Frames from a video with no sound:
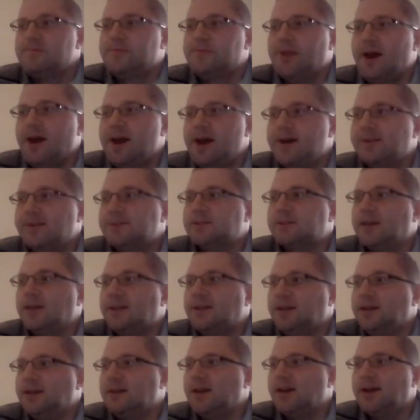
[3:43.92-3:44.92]
And
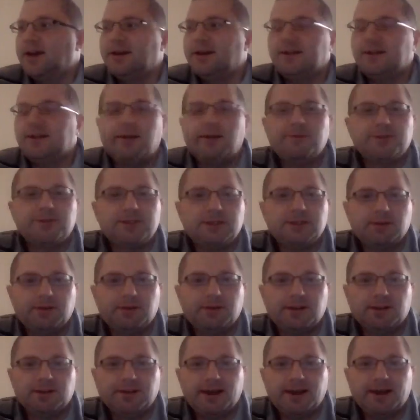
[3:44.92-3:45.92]
Sunday night, I was still
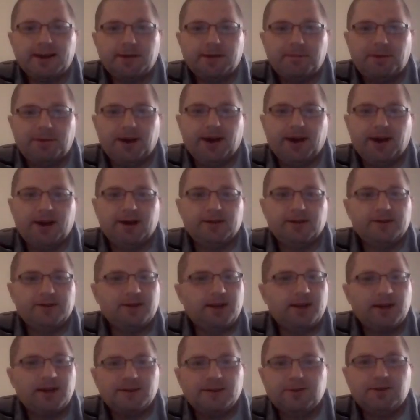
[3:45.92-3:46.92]
in a lot of pain, and
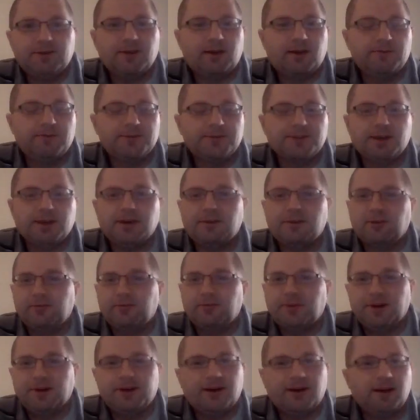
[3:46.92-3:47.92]
I was like, oh
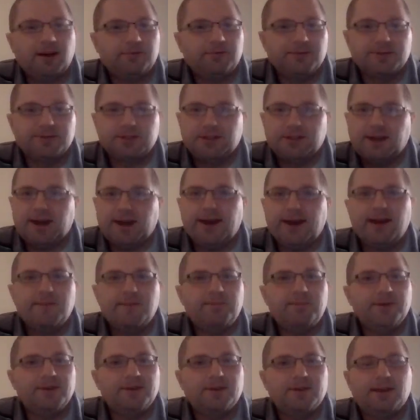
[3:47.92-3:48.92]
my God, what's going to
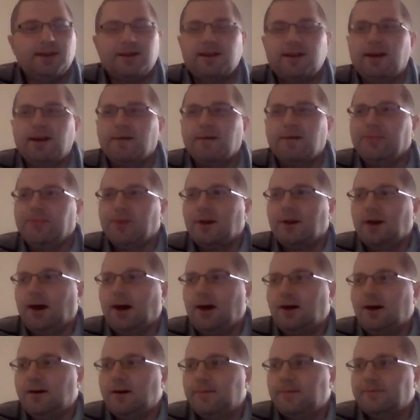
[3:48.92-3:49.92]
happen?
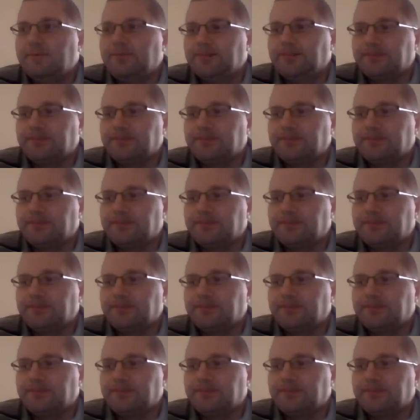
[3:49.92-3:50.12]
And